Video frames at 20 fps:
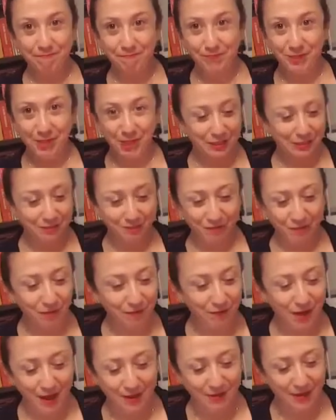Just for
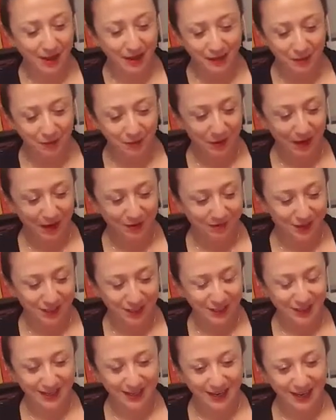fun, that's what I've
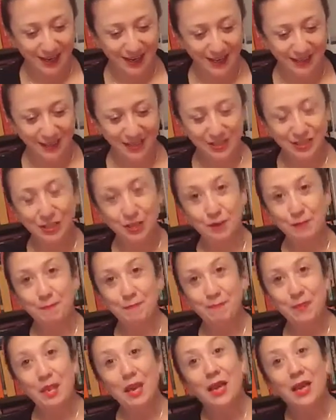just decided to do.